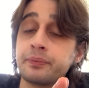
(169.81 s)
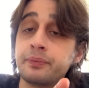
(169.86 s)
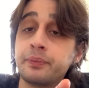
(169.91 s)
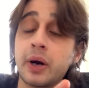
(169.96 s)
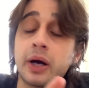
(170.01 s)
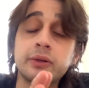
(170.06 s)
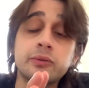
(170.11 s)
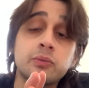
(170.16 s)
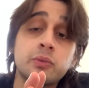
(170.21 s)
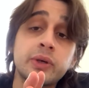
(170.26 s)

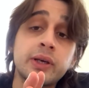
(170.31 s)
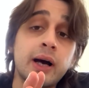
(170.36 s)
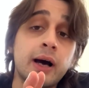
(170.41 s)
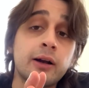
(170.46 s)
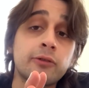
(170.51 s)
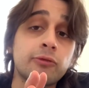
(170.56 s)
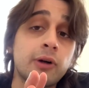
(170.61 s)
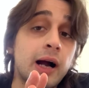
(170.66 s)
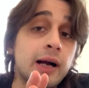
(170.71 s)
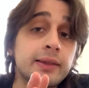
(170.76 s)
But we got
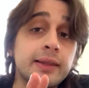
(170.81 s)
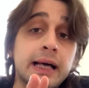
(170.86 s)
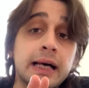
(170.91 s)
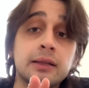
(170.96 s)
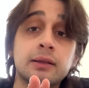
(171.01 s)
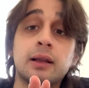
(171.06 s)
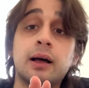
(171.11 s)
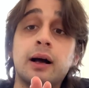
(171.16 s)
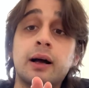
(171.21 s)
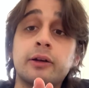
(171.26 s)
to ride
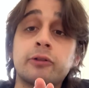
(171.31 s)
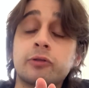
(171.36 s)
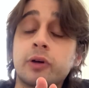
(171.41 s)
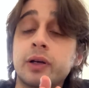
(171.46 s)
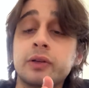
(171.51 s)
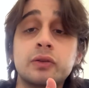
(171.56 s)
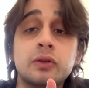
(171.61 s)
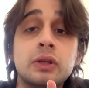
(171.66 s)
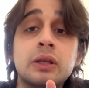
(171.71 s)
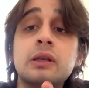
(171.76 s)
that line,
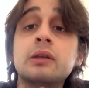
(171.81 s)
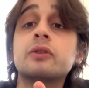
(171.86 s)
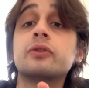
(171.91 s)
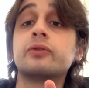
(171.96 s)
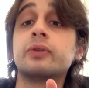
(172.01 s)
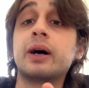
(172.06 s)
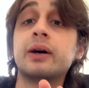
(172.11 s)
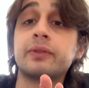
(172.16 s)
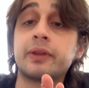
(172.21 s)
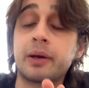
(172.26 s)
right? You need to
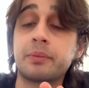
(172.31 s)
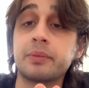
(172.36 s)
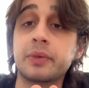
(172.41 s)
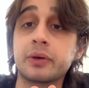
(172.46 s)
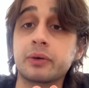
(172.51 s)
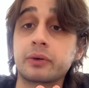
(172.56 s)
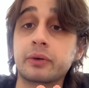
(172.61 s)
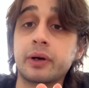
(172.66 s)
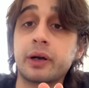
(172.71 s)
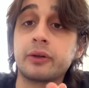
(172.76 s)
find that
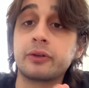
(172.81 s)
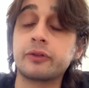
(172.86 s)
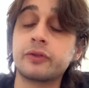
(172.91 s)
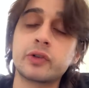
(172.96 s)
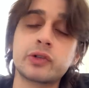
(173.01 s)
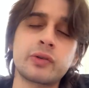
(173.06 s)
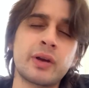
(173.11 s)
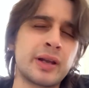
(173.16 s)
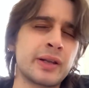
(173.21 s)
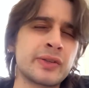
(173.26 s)
middle ground. If
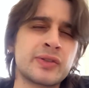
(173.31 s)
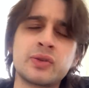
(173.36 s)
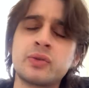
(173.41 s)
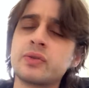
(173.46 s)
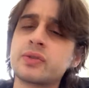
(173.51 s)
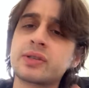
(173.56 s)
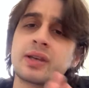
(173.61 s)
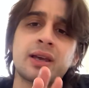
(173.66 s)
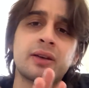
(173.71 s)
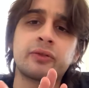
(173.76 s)
your training is
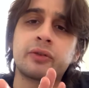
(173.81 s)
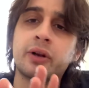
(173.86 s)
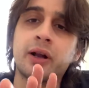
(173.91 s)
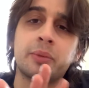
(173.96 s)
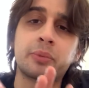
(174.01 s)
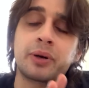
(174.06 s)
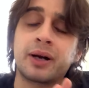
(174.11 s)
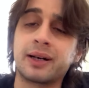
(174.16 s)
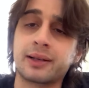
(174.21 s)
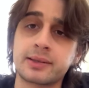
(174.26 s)
too safe, you're
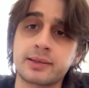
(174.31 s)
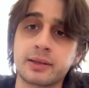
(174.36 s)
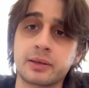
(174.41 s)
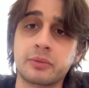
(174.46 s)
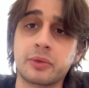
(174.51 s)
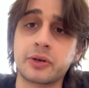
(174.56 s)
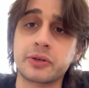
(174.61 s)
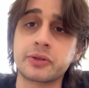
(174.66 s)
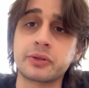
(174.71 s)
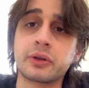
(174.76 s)
not practicing
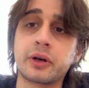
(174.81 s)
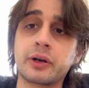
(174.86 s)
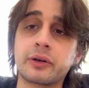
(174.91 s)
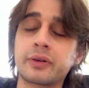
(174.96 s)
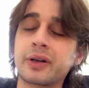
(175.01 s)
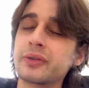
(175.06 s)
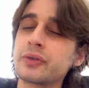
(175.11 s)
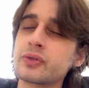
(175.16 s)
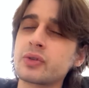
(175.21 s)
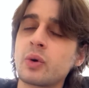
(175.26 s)
martial art,
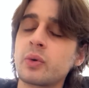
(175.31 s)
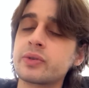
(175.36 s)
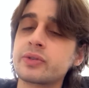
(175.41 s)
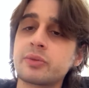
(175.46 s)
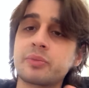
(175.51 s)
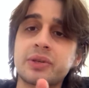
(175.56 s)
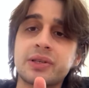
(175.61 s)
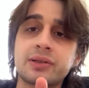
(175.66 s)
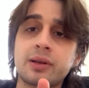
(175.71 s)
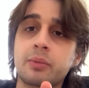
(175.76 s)
right? There's always
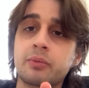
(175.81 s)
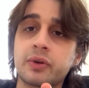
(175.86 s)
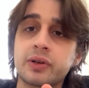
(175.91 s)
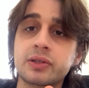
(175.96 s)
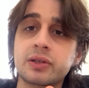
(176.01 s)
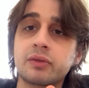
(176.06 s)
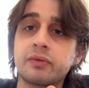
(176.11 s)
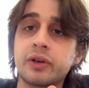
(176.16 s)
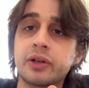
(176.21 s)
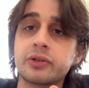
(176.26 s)
going to be some
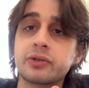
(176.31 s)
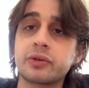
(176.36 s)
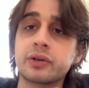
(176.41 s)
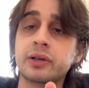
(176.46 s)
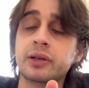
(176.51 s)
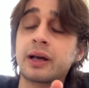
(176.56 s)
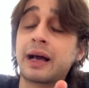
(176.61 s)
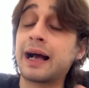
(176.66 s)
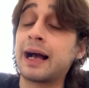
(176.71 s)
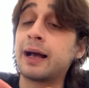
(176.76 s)
risk of injury.